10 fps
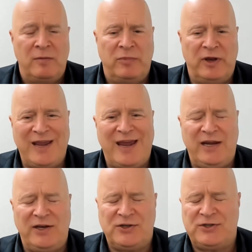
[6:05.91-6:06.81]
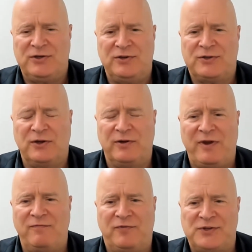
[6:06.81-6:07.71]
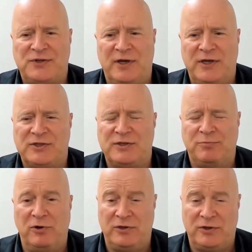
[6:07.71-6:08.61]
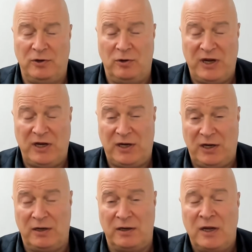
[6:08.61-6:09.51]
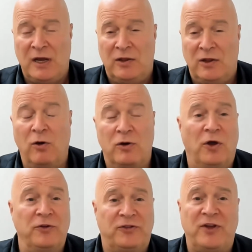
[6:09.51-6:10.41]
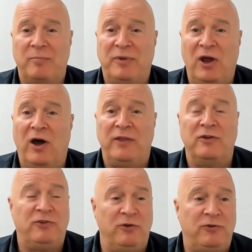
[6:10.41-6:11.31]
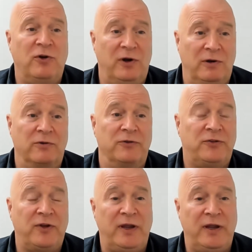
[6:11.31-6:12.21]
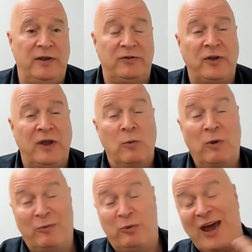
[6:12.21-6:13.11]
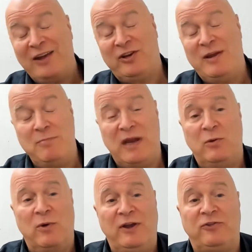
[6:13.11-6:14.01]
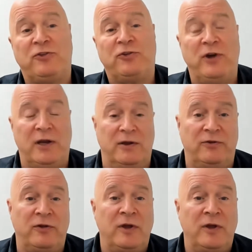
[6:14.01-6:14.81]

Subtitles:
But again, just to sort of emphasize the point that you're making, the whole concept behind the tutorials was actually in many ways triggered